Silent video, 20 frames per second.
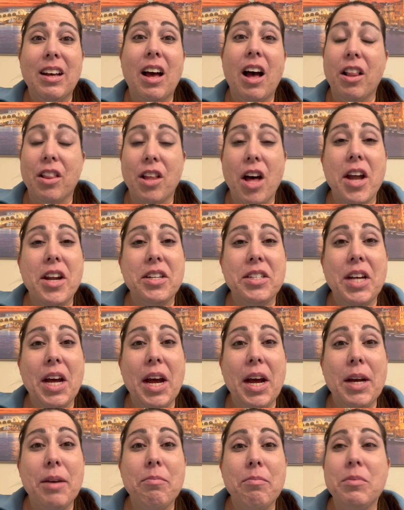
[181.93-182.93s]
A lot of
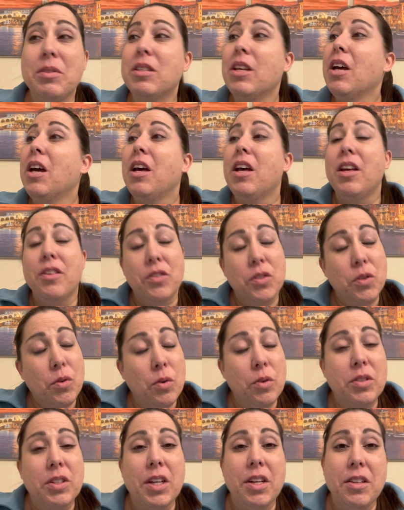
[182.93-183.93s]
times,
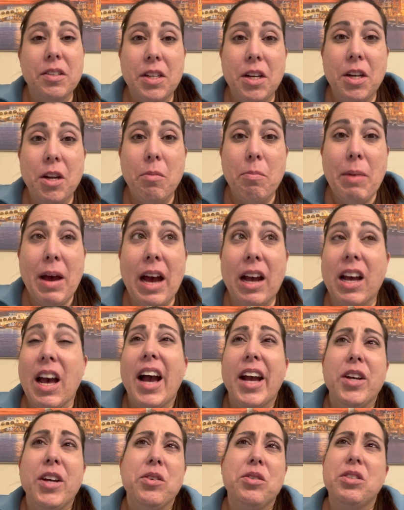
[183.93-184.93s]
school's gonna send them back.
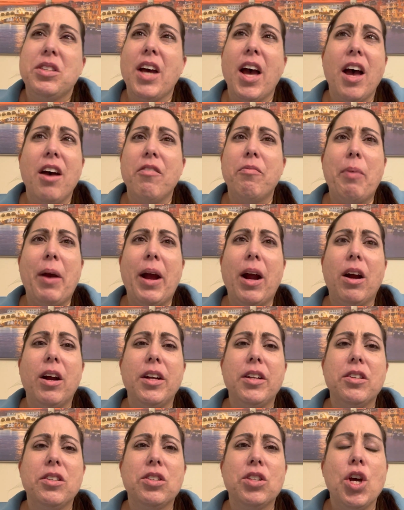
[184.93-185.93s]
I used to have
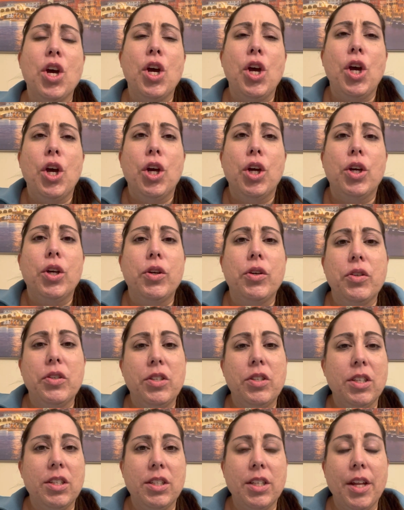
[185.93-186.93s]
parents who
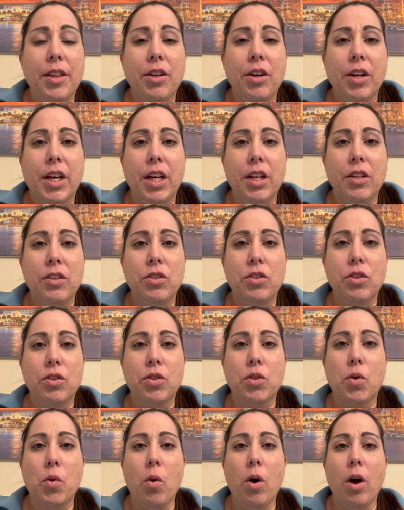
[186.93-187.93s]
used to send their kids to
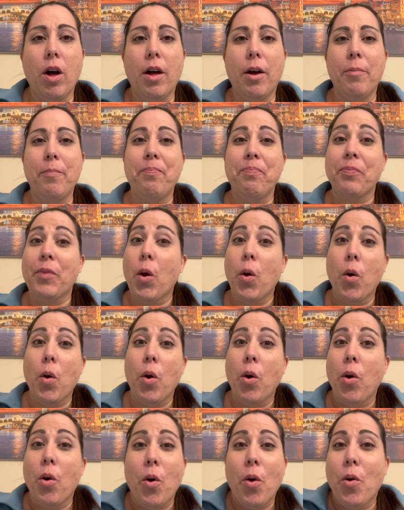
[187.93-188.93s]
school
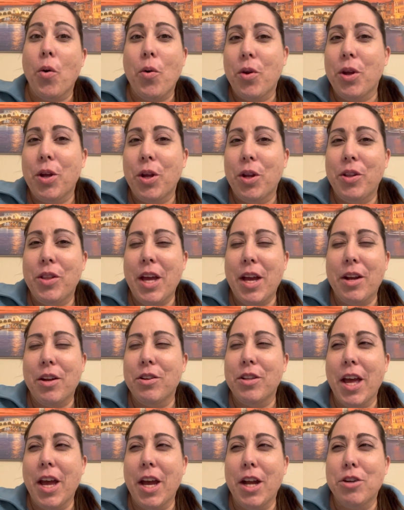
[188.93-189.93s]
they,
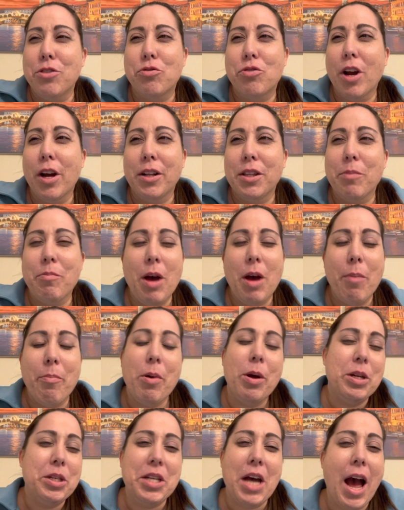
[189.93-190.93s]
they had drugged them up
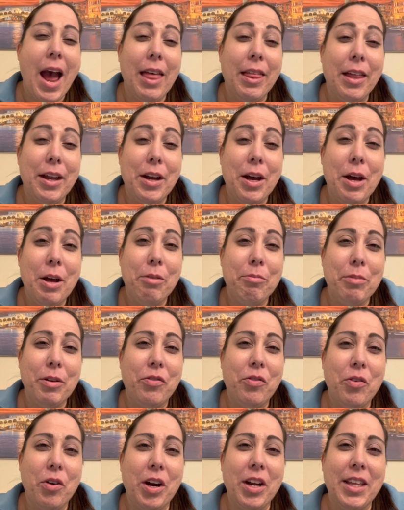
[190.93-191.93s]
on Tylenol
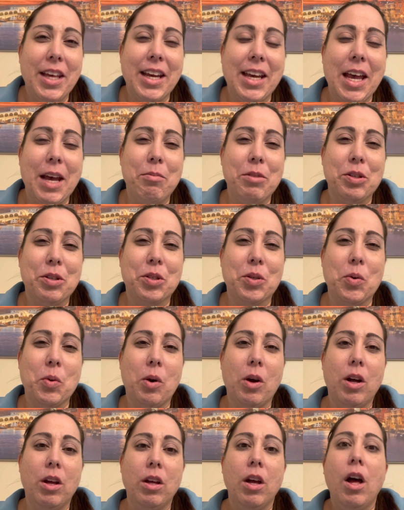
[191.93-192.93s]
before they came to
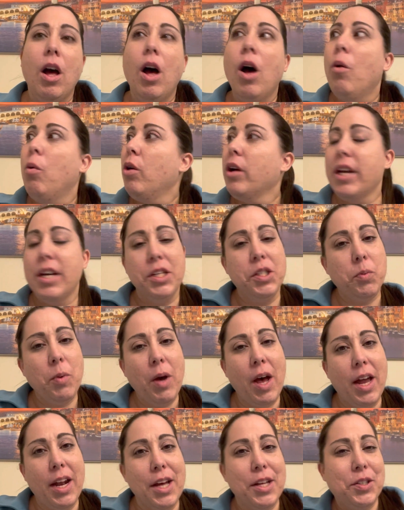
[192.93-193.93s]
school. Well, guess
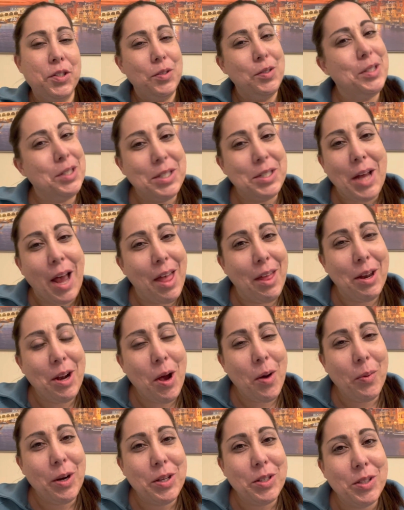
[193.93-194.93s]
what? As soon as the
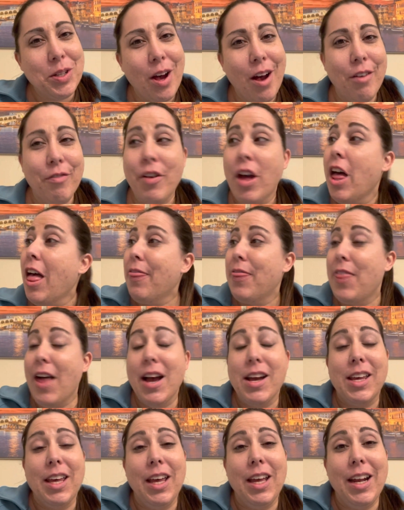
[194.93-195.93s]
Tylenol wears off,
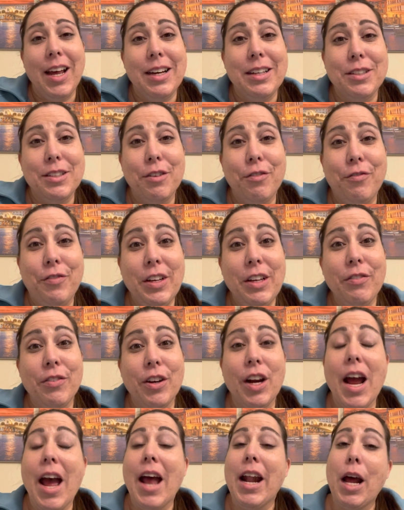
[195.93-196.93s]
that kid has a
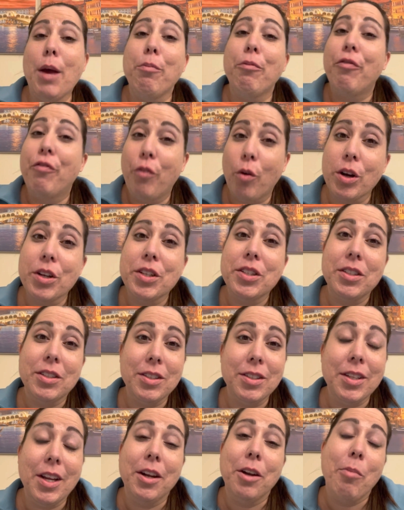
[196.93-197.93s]
fever and I'm forced to
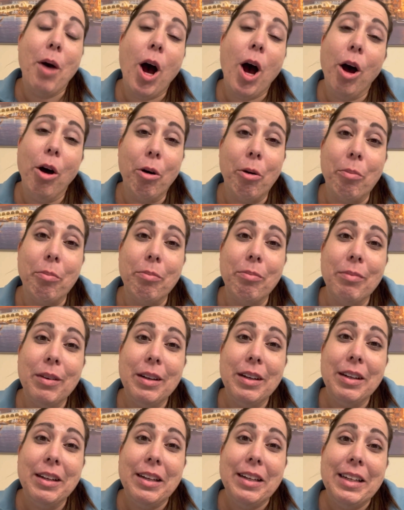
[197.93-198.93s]
send him home.
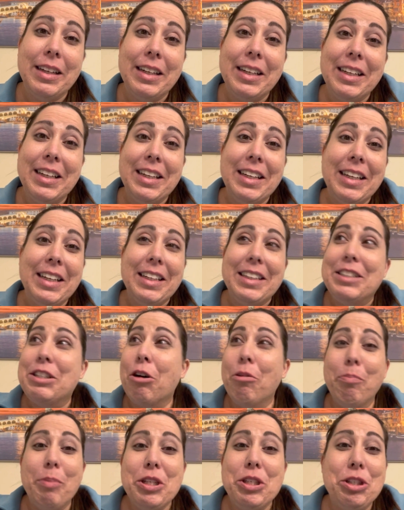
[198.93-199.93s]

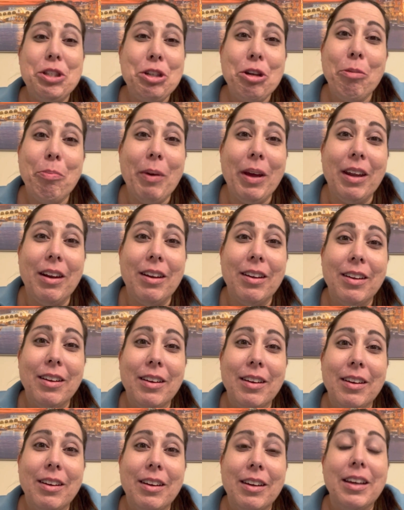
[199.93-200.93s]
Don't be stupid.
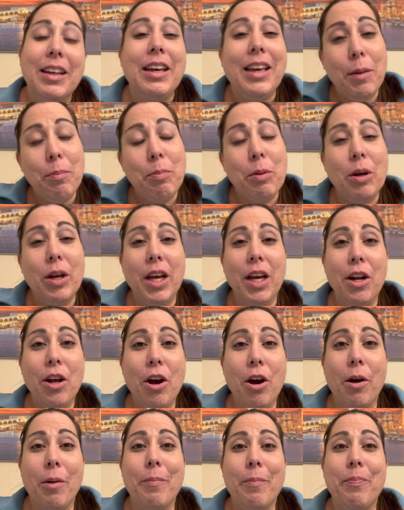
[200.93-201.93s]
Keep your kid
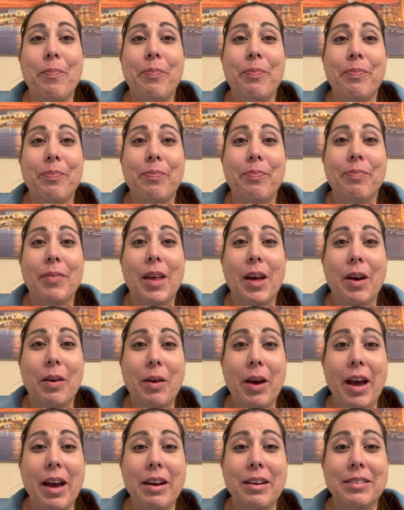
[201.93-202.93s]
home,
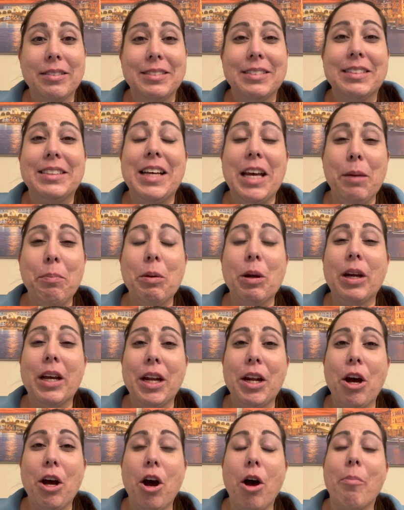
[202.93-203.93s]
okay? Keep your
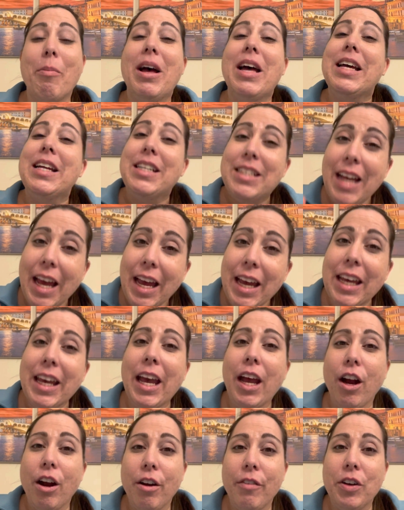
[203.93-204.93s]
kid home. Take
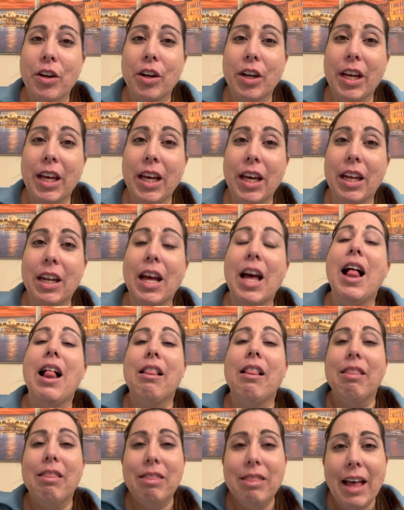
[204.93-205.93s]
care of your kid.
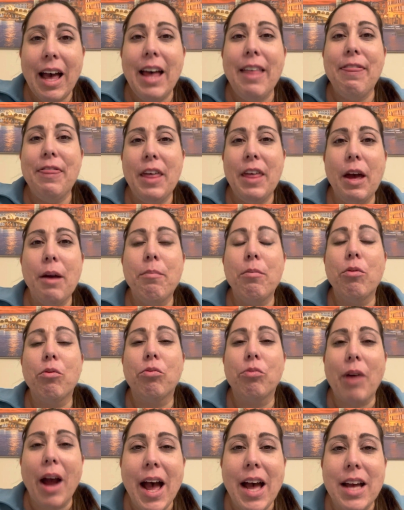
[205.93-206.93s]
Let them
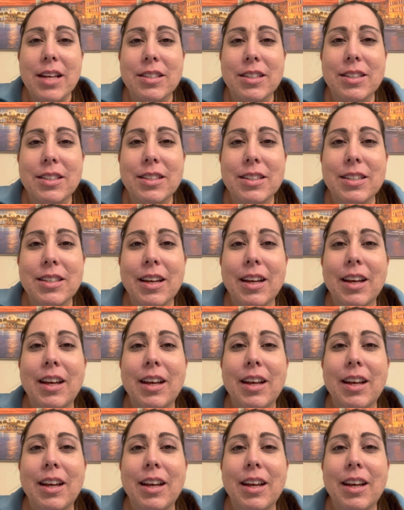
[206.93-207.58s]
rest.